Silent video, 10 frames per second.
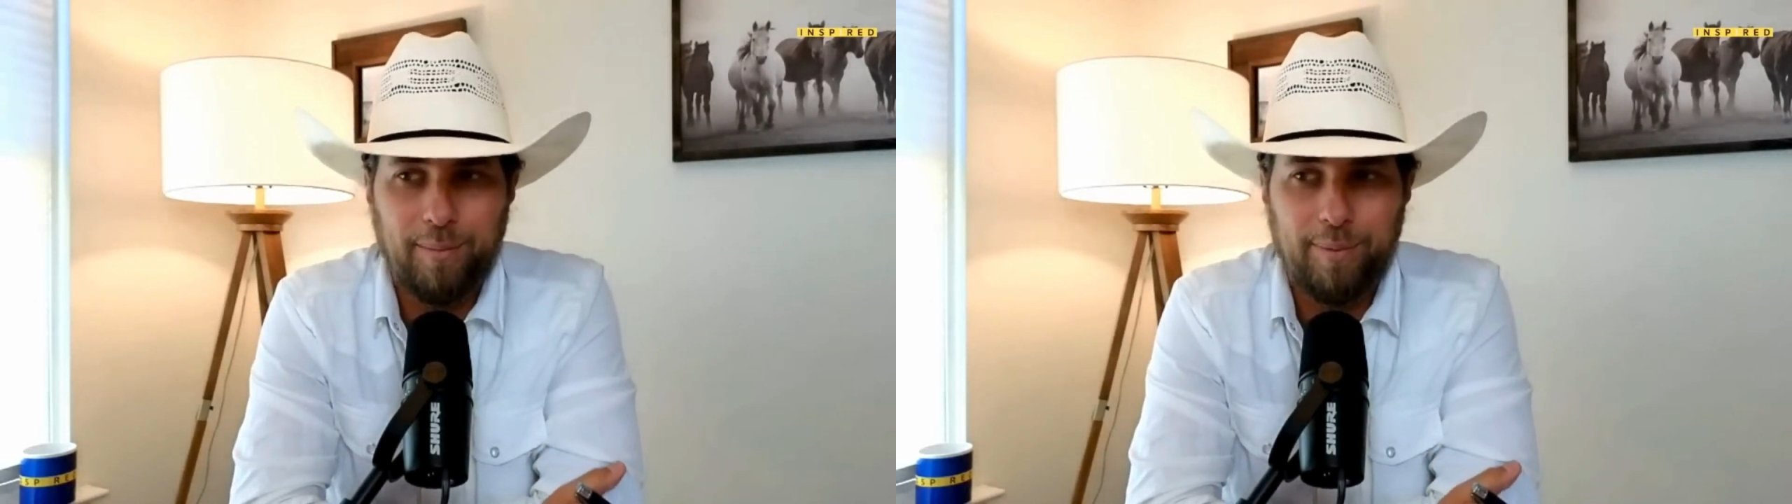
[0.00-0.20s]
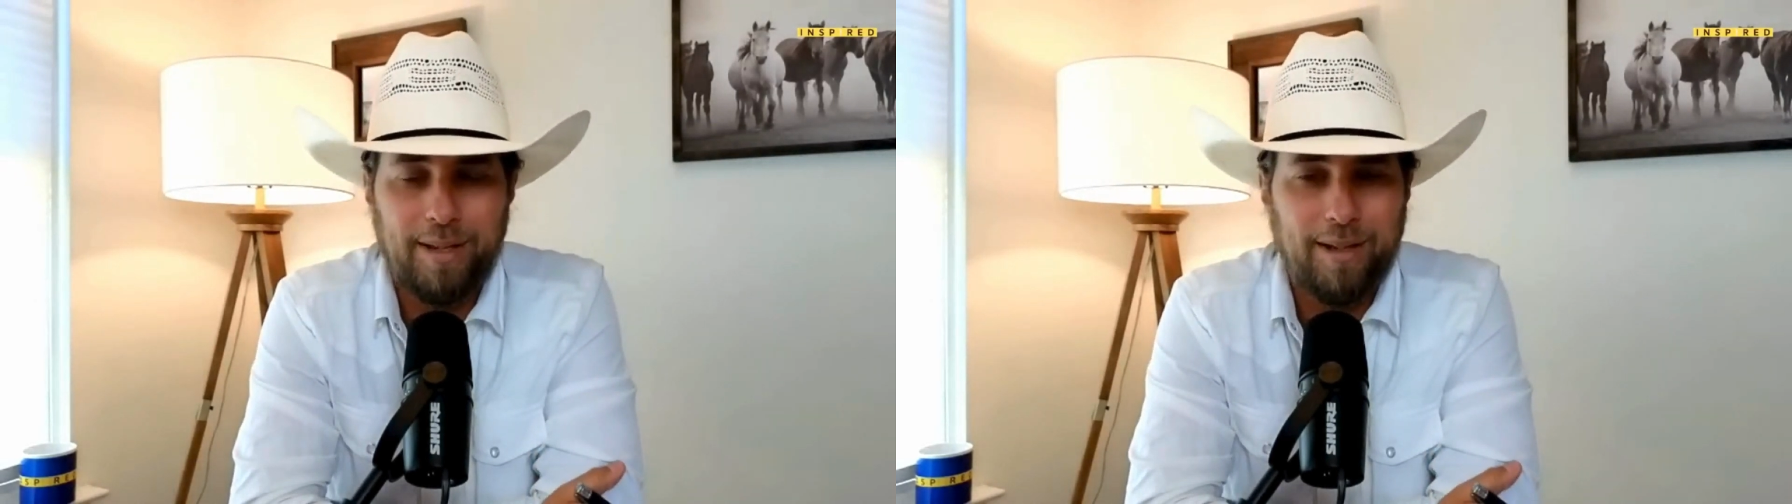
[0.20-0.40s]

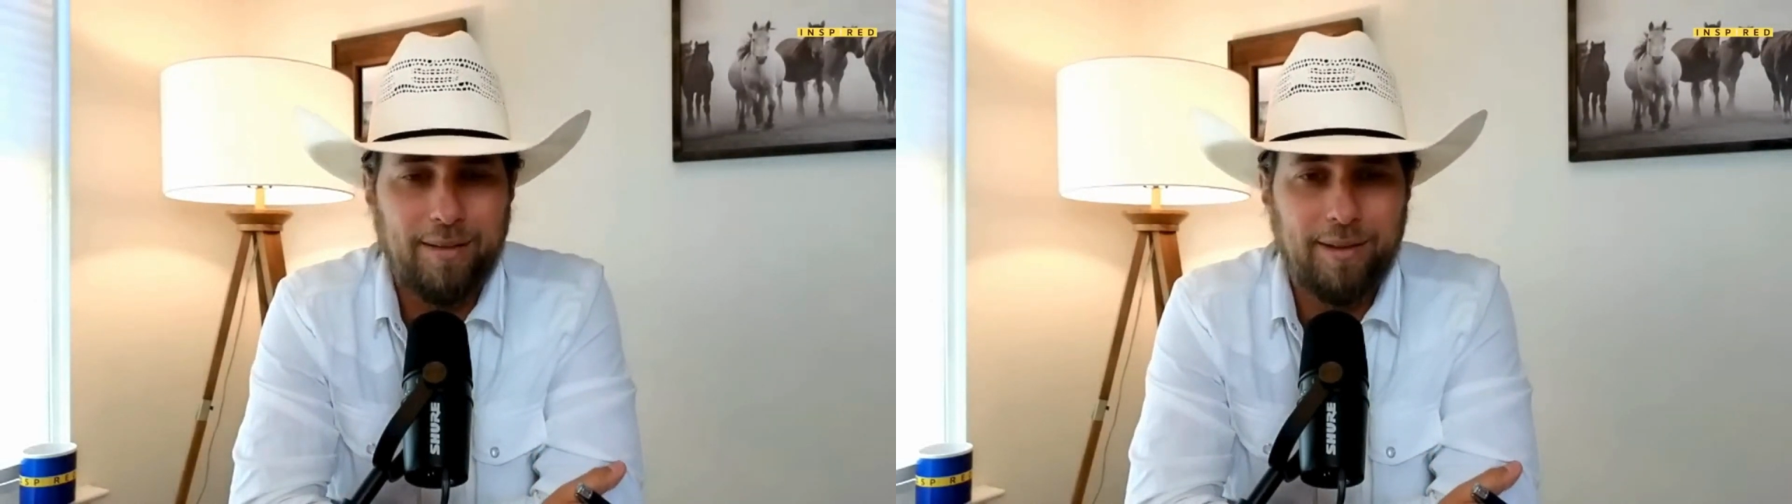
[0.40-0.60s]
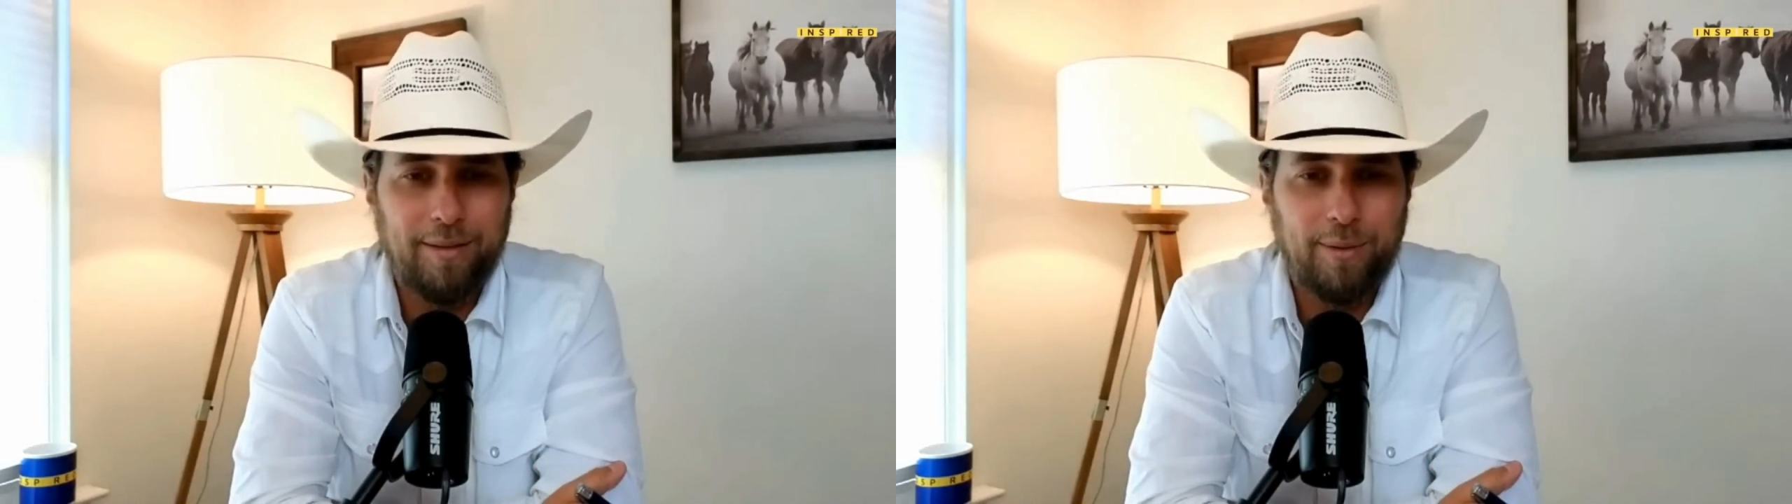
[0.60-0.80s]
But
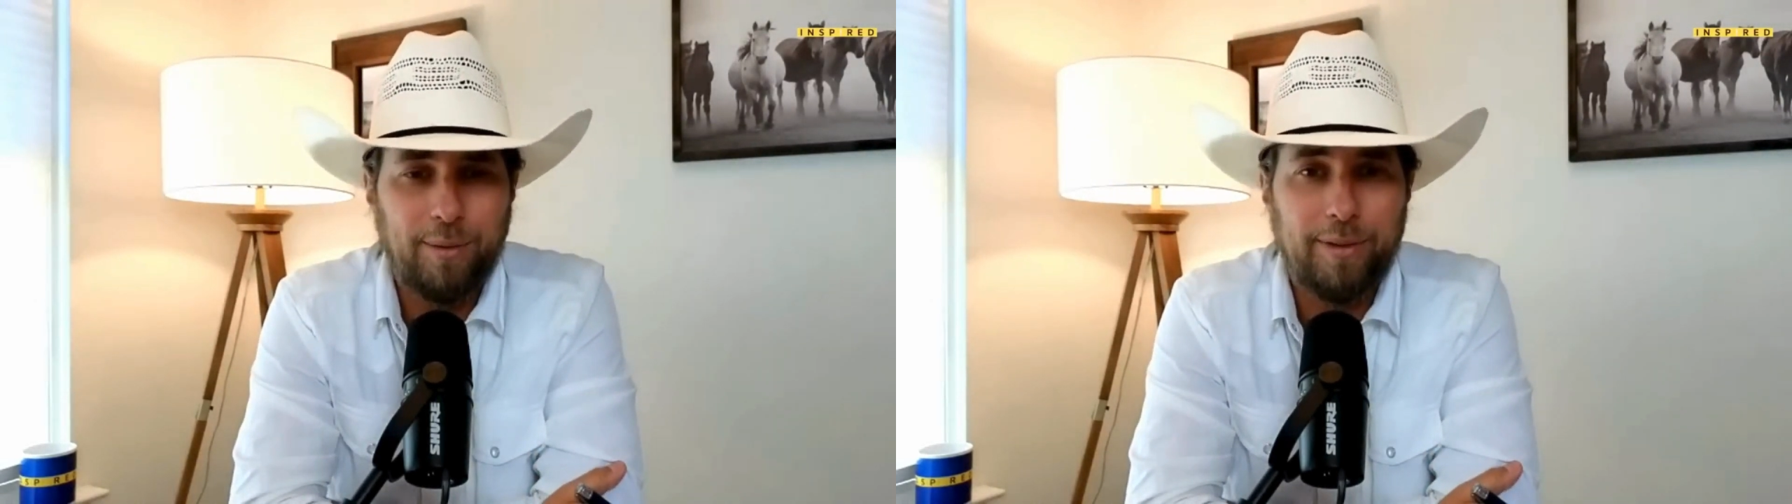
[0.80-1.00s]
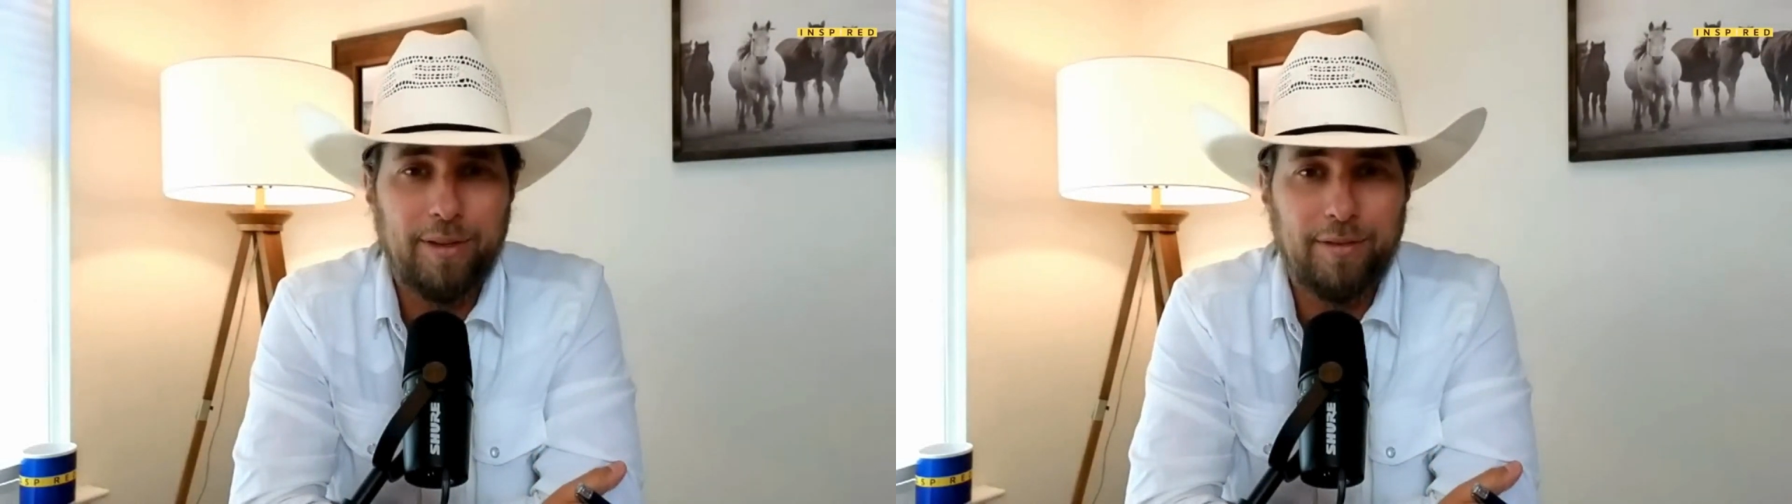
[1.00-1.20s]
now they're
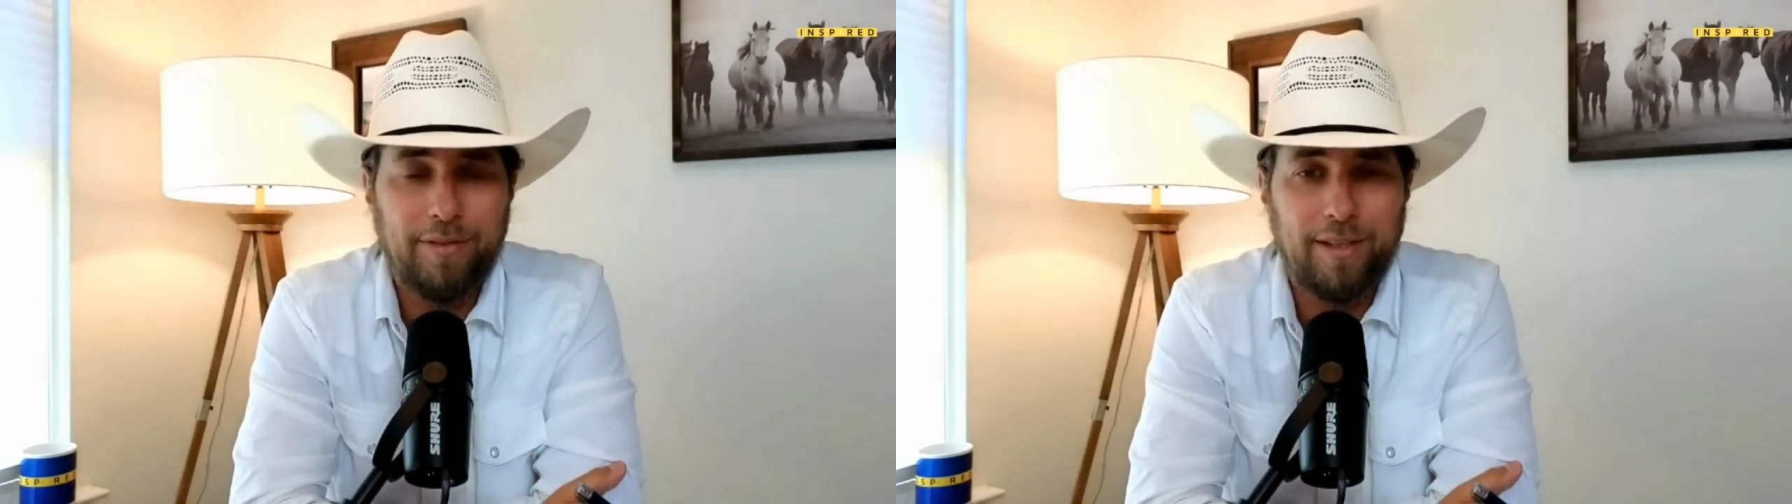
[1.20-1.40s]
old enough